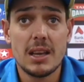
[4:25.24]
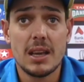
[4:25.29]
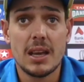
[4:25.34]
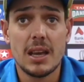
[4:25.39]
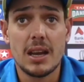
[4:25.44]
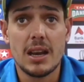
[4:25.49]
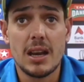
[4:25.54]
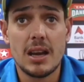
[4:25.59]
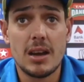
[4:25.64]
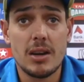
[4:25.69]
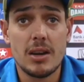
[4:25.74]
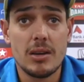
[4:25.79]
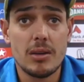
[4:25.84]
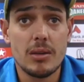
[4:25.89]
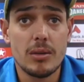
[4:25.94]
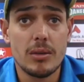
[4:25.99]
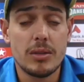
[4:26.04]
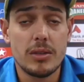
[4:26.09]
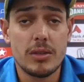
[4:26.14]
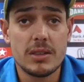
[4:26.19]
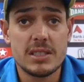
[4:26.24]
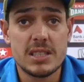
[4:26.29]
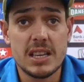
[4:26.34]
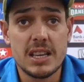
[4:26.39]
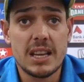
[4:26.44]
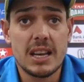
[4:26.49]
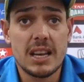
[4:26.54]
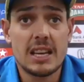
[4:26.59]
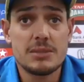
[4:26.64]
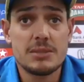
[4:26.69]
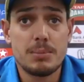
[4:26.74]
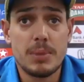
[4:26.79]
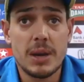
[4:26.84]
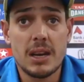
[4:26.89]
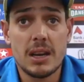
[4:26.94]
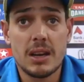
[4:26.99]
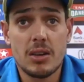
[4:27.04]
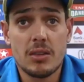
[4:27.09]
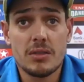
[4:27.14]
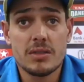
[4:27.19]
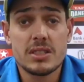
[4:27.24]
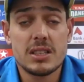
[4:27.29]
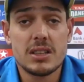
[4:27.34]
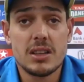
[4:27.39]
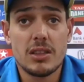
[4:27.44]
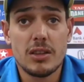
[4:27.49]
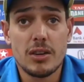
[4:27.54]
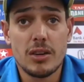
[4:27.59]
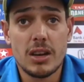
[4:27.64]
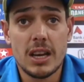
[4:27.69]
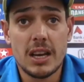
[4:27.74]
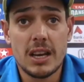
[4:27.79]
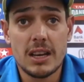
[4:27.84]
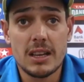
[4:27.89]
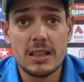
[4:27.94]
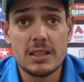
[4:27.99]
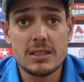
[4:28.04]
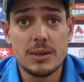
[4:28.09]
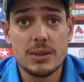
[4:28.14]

in our second innings batting, obviously in the third innings,